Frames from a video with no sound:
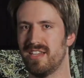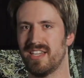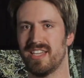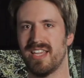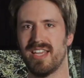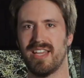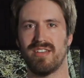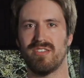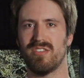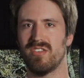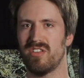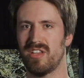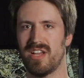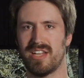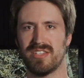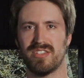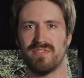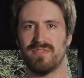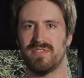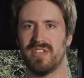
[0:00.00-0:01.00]
Again,
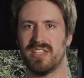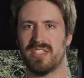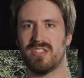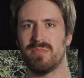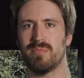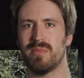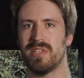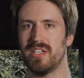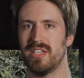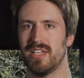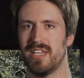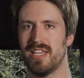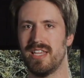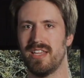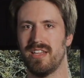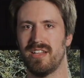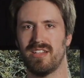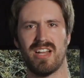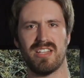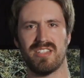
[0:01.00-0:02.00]
lots of flexibility,
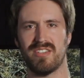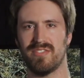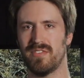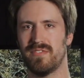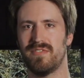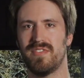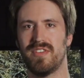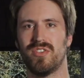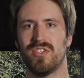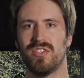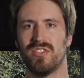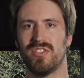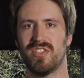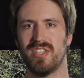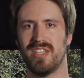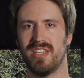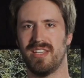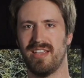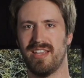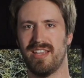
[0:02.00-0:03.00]
lots of
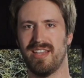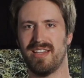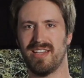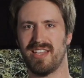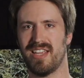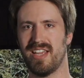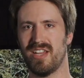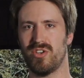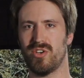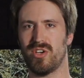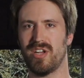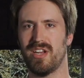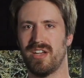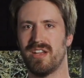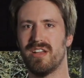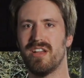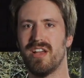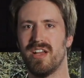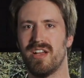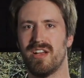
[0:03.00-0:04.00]
efficiency, and again, you're going
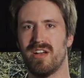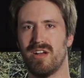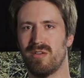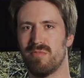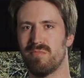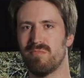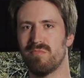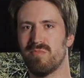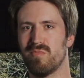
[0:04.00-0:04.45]
to